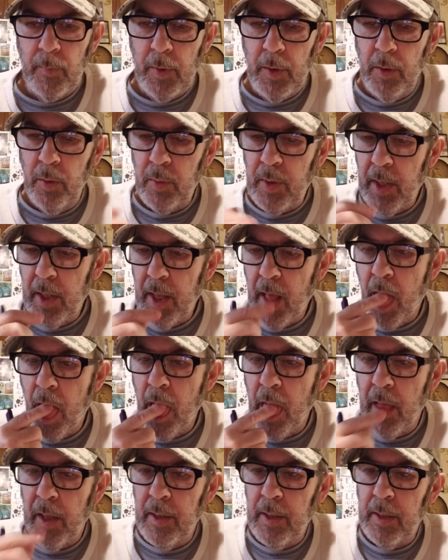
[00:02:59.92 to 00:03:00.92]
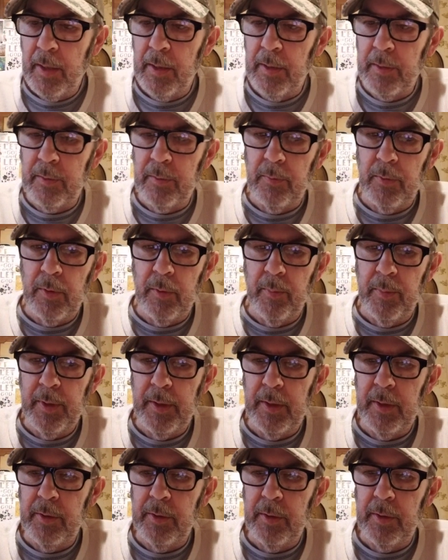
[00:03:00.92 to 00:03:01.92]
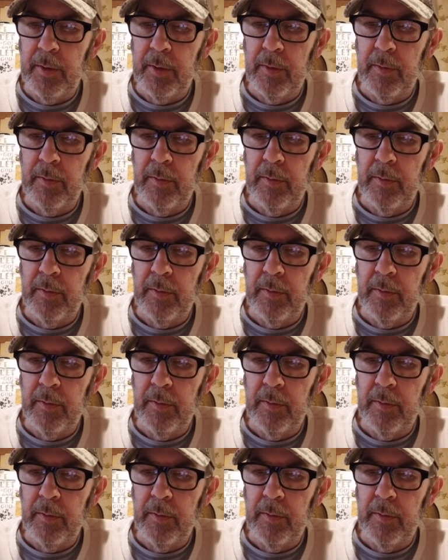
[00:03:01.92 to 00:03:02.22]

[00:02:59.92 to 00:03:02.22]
Okay, I got the wrong page here.